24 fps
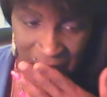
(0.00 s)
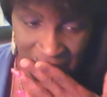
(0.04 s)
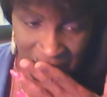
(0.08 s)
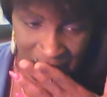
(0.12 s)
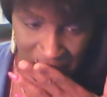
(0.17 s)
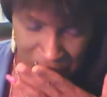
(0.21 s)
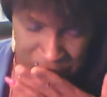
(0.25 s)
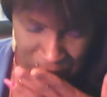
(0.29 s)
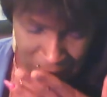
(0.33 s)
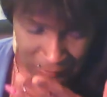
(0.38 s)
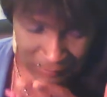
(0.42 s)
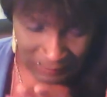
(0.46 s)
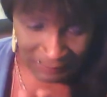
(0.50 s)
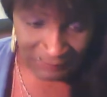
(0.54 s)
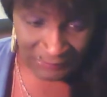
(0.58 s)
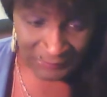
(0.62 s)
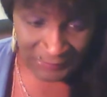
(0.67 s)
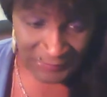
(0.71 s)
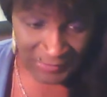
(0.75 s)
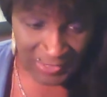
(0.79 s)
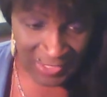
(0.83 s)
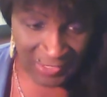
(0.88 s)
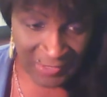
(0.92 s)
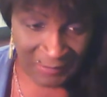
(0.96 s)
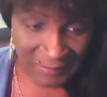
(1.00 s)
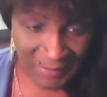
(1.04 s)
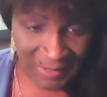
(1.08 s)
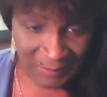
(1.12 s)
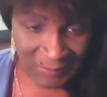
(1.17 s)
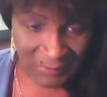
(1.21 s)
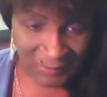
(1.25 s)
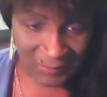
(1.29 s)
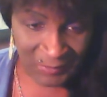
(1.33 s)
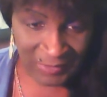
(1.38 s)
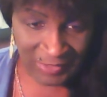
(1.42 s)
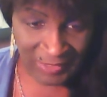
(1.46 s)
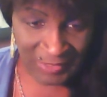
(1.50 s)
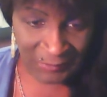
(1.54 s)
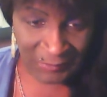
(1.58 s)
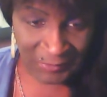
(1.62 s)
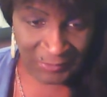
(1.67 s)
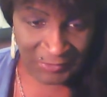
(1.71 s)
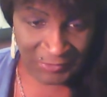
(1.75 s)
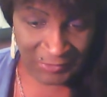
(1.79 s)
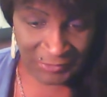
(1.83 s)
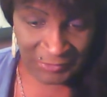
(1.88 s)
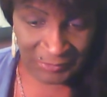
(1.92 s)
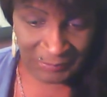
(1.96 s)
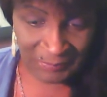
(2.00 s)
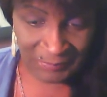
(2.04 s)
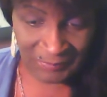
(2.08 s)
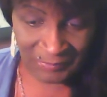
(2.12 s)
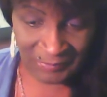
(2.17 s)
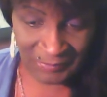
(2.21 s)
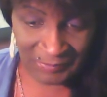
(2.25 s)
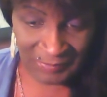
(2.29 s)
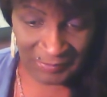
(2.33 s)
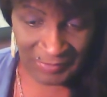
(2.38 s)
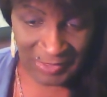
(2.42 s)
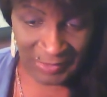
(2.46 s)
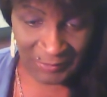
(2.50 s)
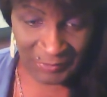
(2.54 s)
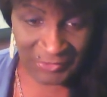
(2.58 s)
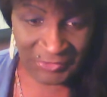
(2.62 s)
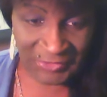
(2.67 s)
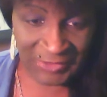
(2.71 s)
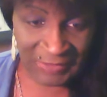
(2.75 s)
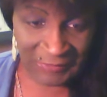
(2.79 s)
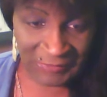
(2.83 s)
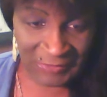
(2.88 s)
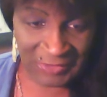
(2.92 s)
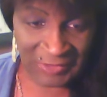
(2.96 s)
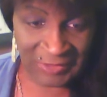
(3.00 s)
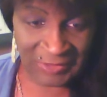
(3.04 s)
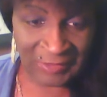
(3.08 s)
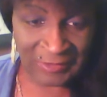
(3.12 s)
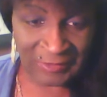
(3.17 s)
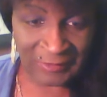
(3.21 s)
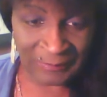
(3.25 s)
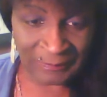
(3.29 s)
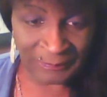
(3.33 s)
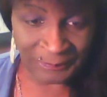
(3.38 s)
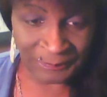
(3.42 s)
I remember when I was 17.